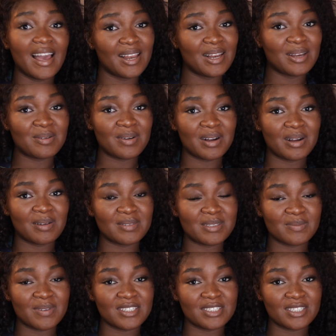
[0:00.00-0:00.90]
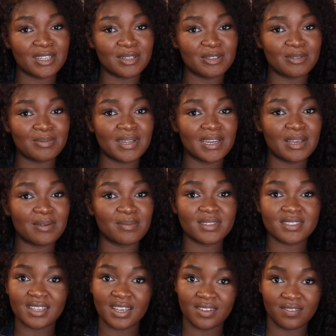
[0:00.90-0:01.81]
Hello, welcome to my channel. My name
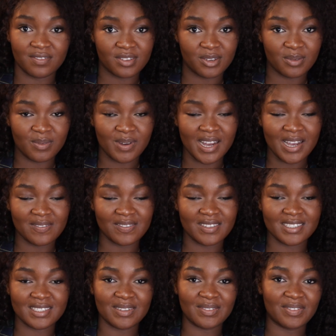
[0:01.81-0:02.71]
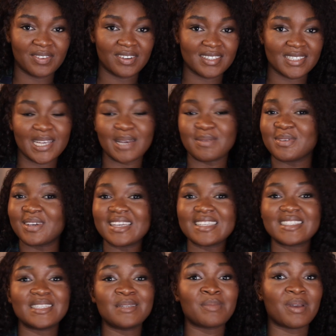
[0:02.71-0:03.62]
is Antwiwaa. If this is the first time you are
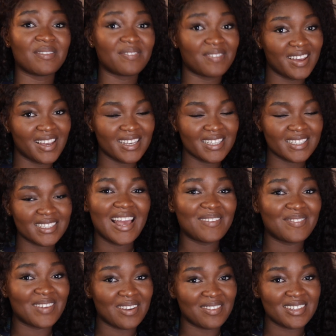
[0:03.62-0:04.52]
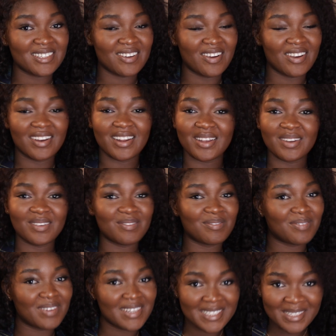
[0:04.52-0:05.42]
seeing my face, if you are returning,
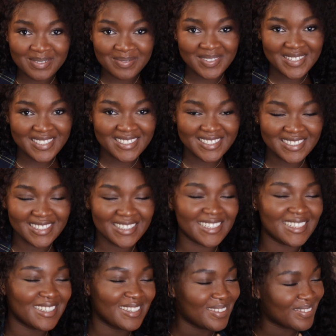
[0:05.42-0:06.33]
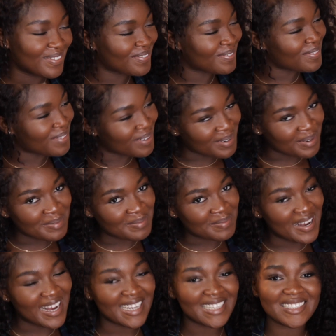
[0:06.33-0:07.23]
what's up my G? Welcome
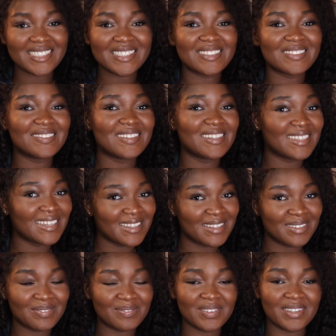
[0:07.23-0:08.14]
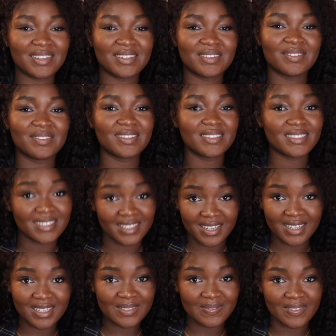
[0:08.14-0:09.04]
back to another video.
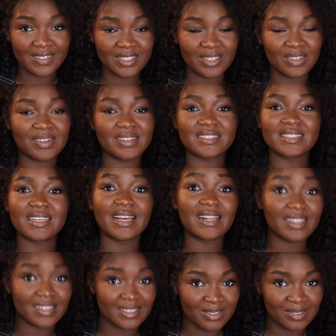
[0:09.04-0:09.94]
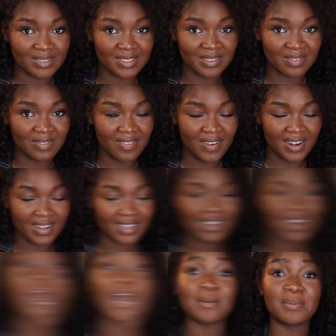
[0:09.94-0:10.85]
Today's video is a little different.
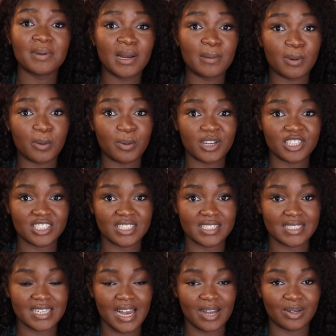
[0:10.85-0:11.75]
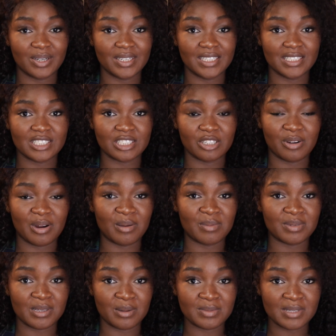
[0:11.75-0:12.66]
I put up a question tag on
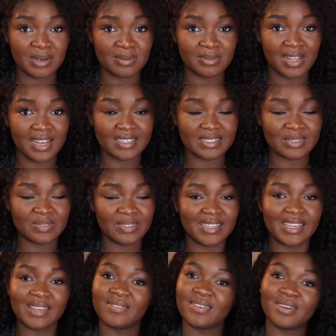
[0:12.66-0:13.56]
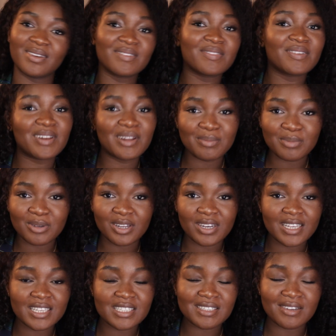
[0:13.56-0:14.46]
Instagram sometime last week. If you're not following me on
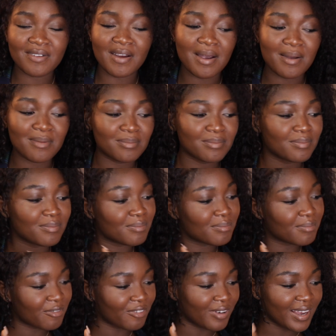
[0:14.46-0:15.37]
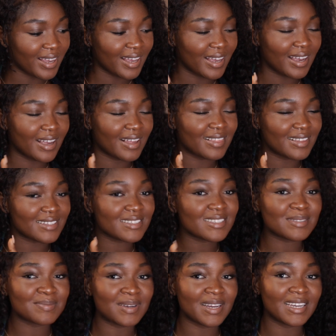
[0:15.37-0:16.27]
Instagram, right here, this
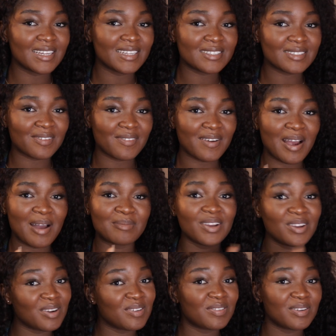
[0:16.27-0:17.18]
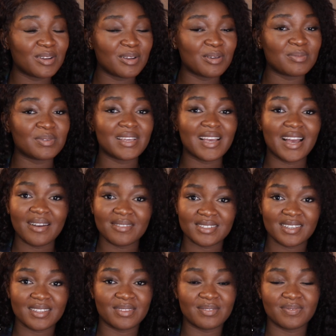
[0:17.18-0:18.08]
is my Instagram, go follow me
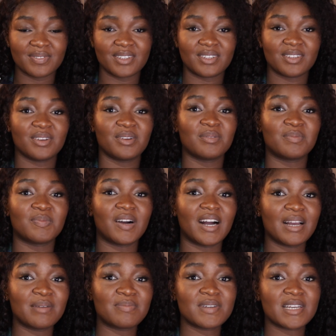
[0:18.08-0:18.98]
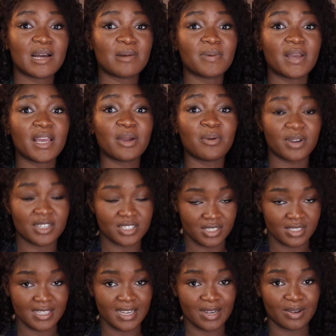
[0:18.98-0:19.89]
after the video. But I put up a
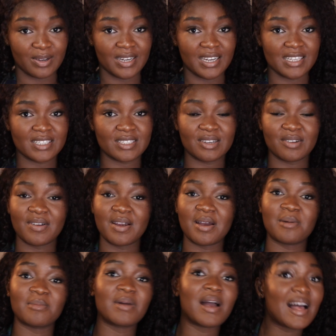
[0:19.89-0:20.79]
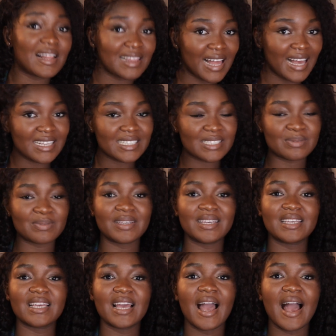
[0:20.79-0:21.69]
question tag on Instagram last
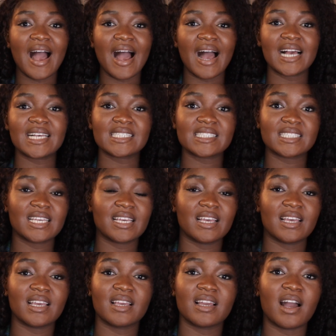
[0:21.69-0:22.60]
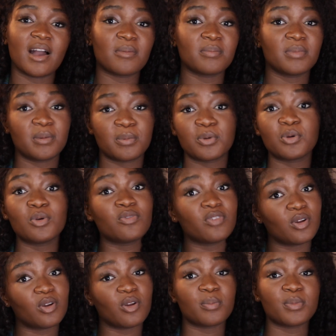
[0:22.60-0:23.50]
week asking people who
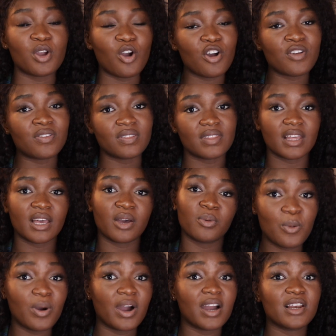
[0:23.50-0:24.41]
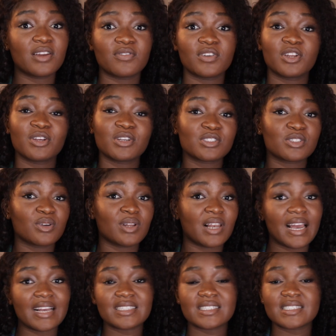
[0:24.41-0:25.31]
follow me on there what kind of videos they would
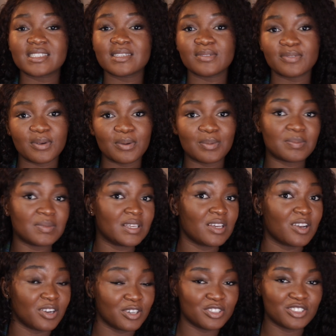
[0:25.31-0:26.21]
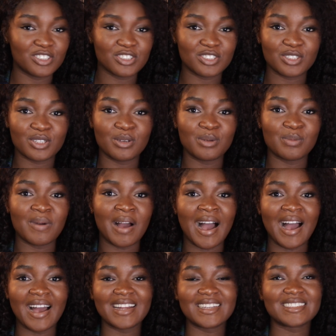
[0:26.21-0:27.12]
like to see from me on YouTube,
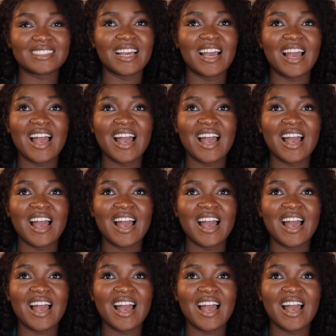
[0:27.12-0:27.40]
and